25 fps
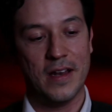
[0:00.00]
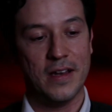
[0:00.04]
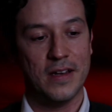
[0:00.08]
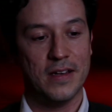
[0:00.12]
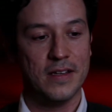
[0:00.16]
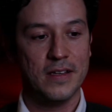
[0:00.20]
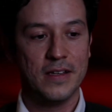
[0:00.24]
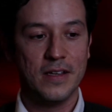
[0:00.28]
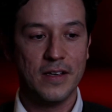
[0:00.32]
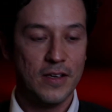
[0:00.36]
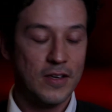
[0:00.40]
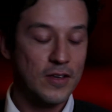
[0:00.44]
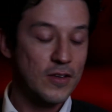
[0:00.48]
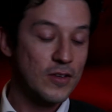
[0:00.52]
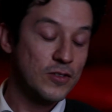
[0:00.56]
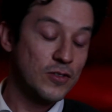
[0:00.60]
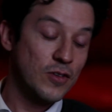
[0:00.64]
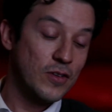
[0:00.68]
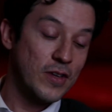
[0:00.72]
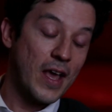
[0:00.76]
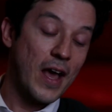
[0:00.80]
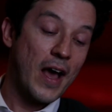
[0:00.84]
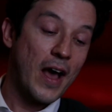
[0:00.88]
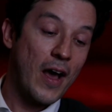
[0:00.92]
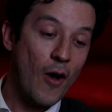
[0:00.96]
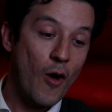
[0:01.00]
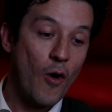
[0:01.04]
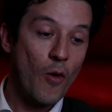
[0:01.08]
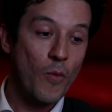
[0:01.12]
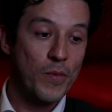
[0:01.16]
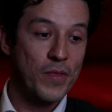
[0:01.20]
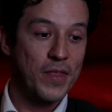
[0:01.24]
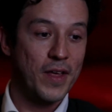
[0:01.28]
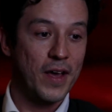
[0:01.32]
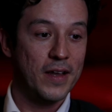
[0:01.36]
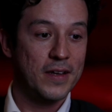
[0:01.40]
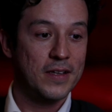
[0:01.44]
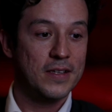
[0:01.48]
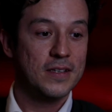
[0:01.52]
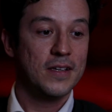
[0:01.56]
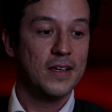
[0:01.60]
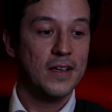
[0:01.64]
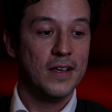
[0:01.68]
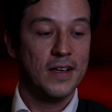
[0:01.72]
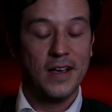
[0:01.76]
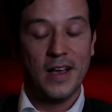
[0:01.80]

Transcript: and so yeah, I hope that